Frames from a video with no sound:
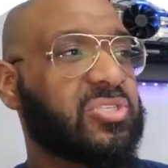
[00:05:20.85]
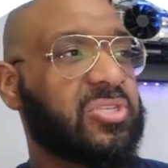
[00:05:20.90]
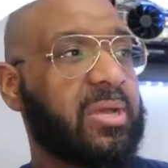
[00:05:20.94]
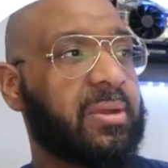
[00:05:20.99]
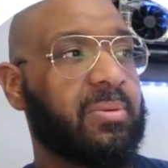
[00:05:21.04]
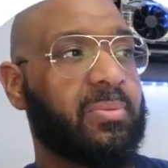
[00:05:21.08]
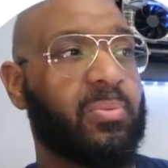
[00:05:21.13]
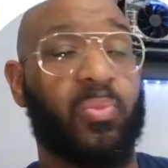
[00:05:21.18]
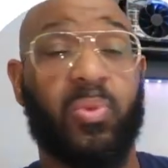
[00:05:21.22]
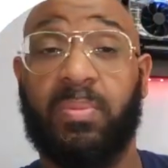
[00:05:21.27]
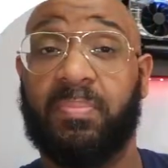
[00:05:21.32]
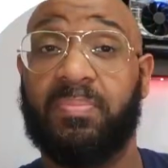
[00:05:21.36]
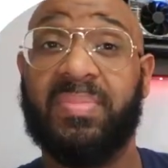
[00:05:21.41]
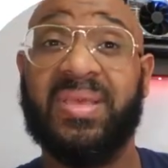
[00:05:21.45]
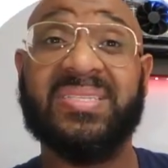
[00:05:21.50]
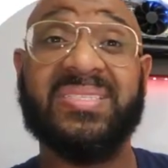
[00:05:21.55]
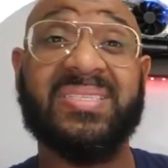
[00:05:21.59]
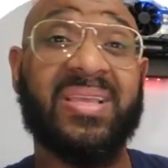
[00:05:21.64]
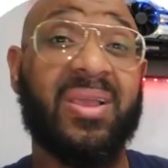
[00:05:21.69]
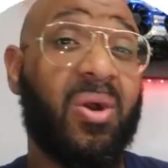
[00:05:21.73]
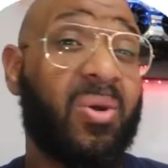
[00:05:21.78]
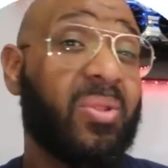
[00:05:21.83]
All right, so
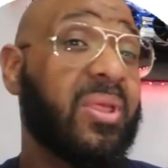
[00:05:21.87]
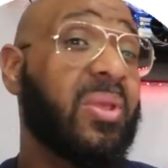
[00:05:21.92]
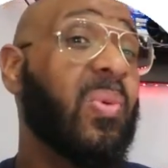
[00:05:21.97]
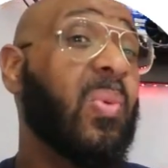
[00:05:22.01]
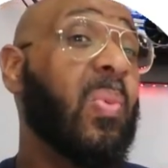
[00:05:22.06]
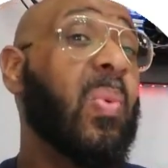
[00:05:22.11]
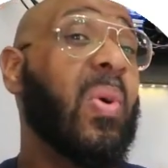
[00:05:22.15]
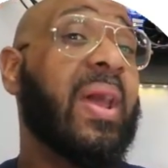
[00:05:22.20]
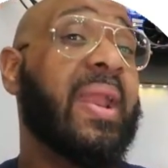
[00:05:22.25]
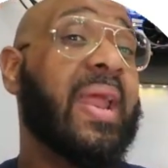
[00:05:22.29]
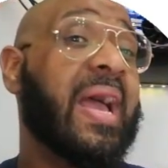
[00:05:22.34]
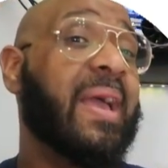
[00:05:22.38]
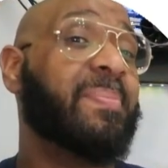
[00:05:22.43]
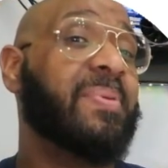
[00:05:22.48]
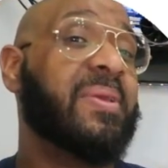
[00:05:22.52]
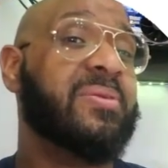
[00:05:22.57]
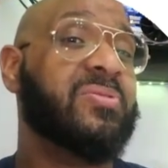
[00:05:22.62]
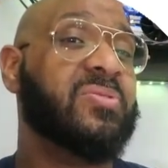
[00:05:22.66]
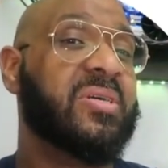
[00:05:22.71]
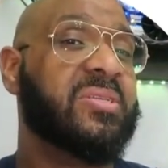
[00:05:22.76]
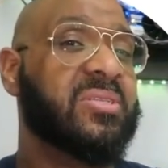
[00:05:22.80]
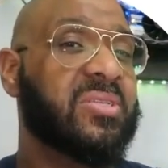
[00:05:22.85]
we're missing only
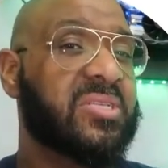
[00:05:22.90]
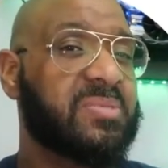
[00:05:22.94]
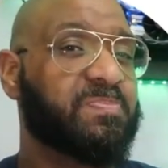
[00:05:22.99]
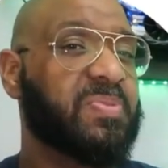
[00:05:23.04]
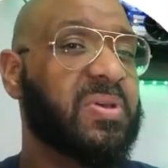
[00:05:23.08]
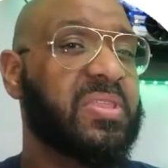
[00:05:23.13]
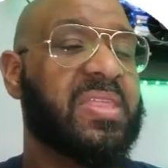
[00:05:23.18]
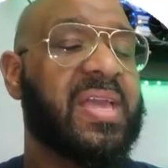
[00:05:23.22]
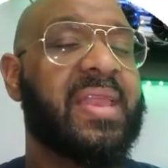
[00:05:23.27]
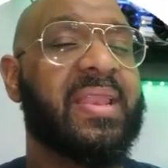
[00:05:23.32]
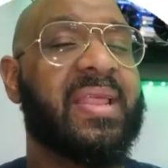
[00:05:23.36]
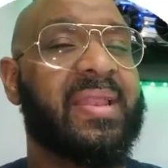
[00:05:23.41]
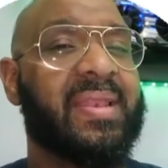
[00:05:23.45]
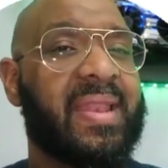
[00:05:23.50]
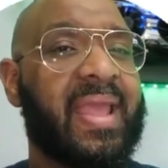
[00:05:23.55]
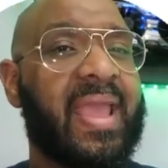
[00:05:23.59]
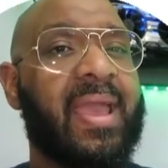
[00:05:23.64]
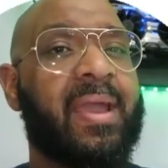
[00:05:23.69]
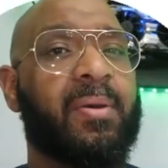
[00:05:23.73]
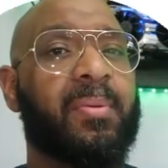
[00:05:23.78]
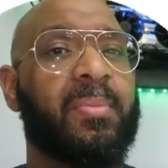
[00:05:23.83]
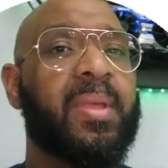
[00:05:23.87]
one IP address, so let's
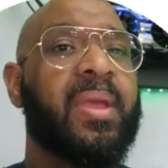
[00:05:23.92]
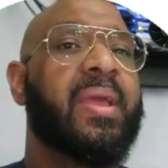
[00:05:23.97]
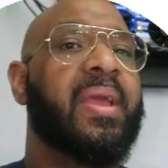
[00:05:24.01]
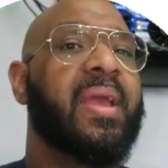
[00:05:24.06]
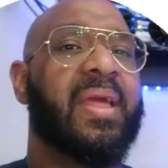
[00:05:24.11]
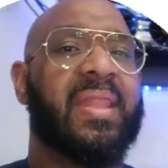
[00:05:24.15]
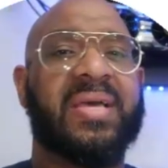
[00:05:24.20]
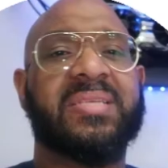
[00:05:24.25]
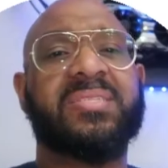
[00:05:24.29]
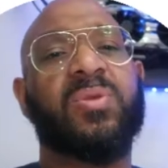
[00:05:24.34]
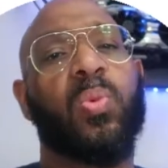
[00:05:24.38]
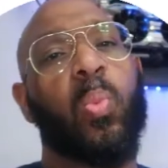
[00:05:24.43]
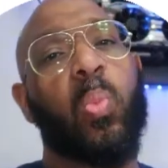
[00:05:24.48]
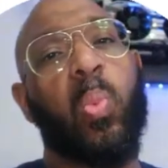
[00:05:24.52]
put that in now,